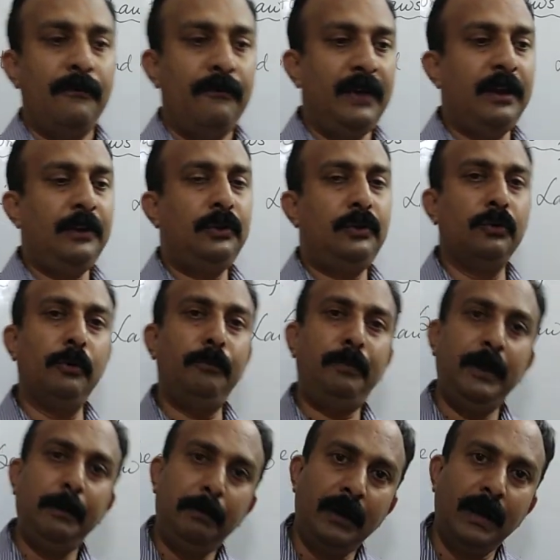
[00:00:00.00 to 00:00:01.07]
When two
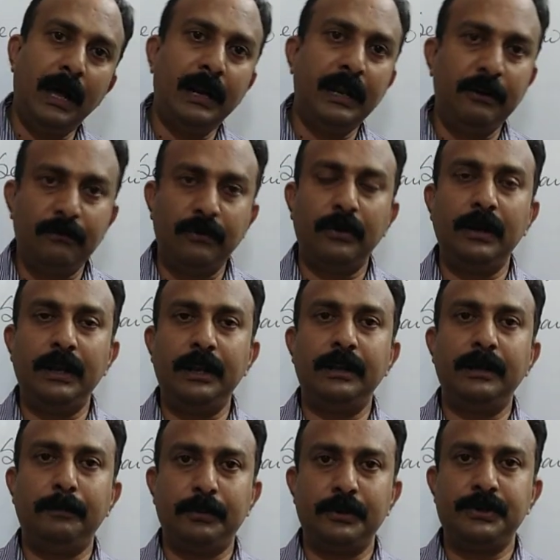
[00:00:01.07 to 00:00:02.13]
people are involved in
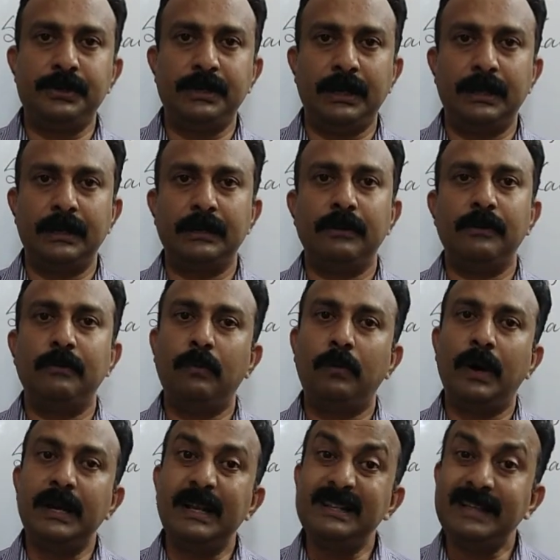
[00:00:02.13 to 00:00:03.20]
the pushing,
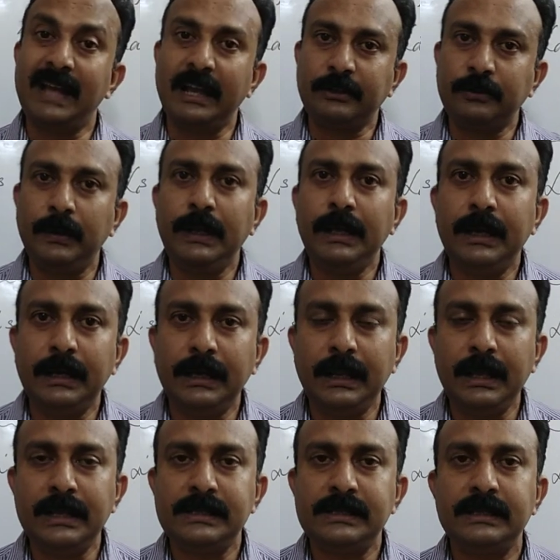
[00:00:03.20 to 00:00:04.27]
what is actually
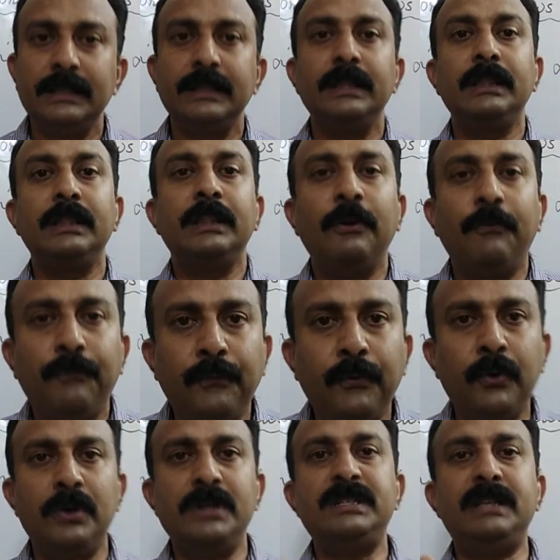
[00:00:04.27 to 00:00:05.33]
increased? The
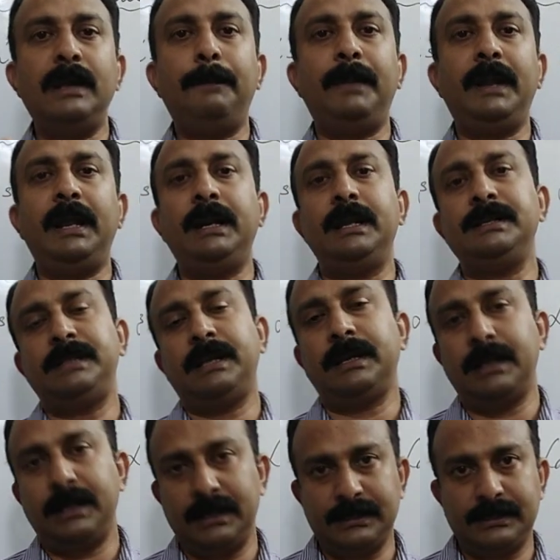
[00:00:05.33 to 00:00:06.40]
force applied is
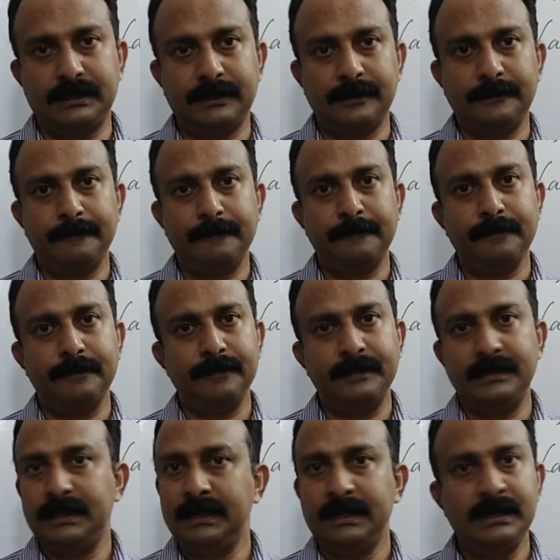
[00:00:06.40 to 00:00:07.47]
increased.
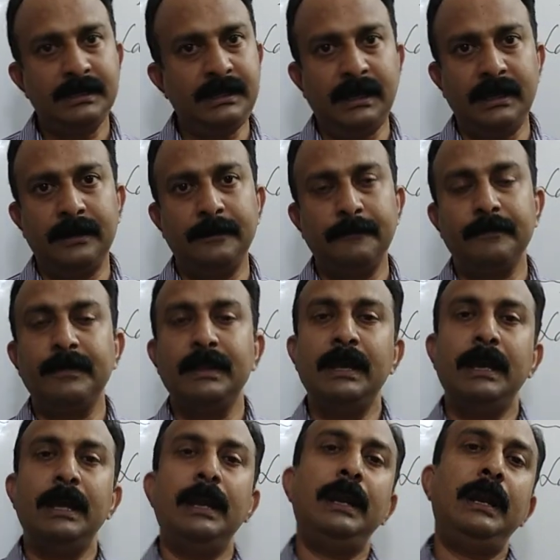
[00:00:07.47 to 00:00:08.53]
Is it?
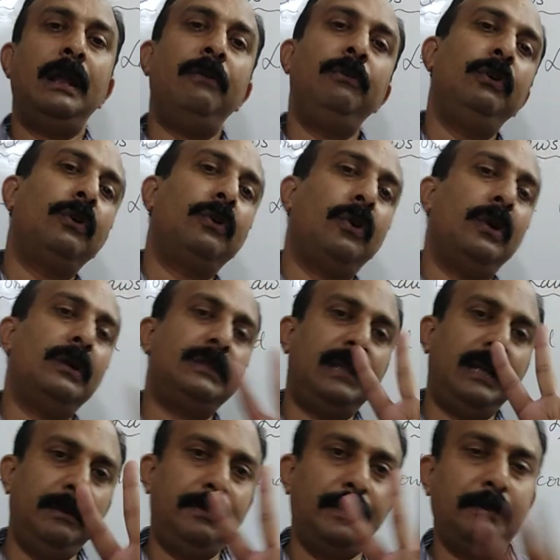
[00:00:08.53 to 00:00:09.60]
Now you call
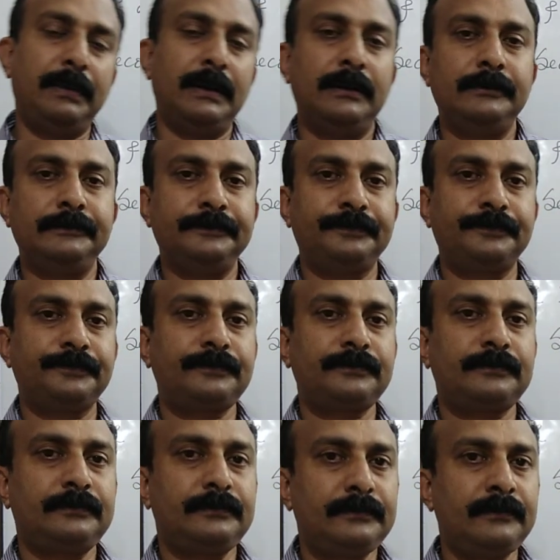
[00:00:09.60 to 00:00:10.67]
three people.
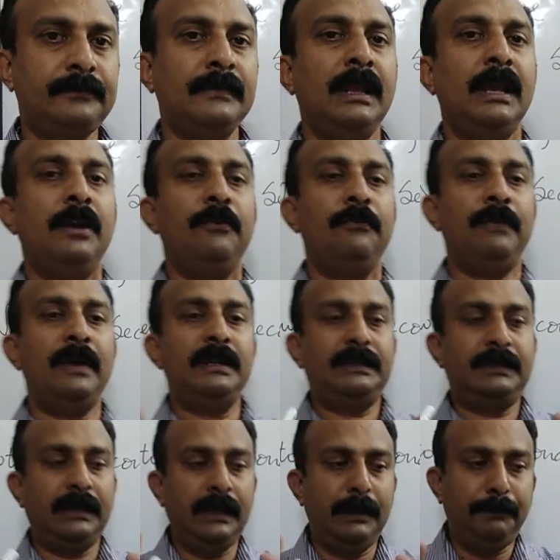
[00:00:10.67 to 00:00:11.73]

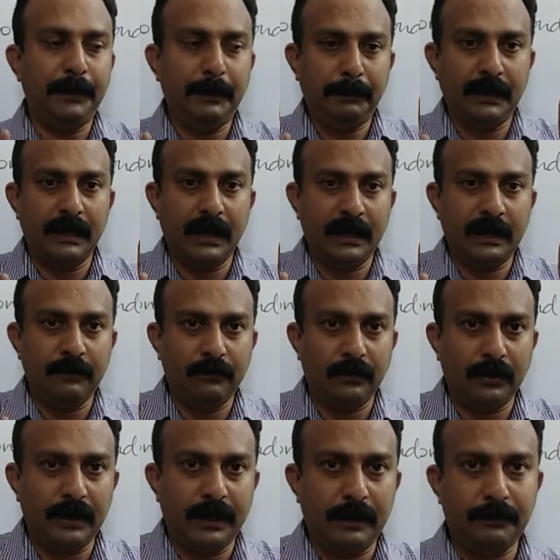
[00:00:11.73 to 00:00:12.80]
When three people are
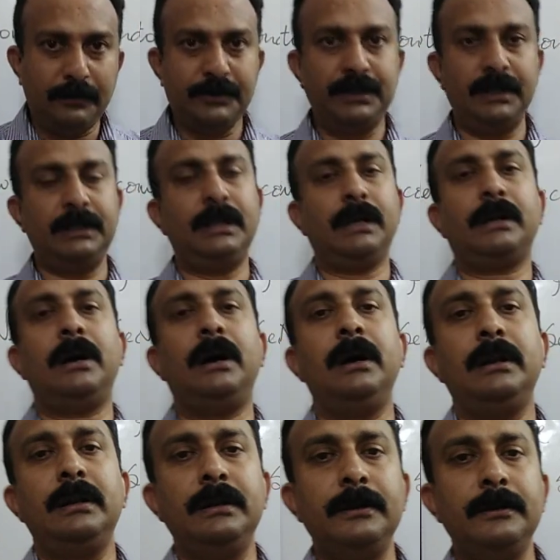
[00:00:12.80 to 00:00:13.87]
involved in pushing the
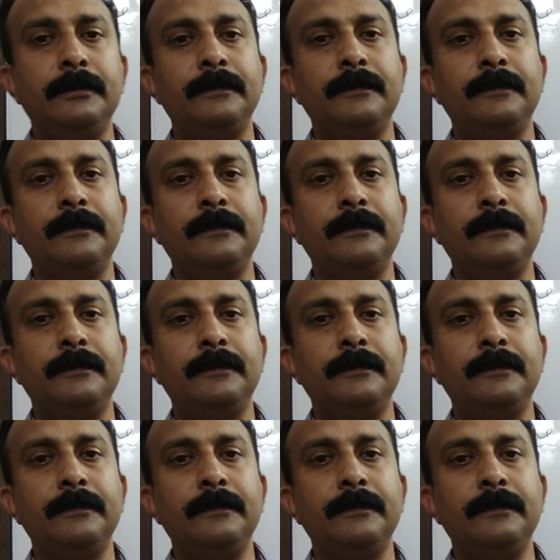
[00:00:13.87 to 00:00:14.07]
car,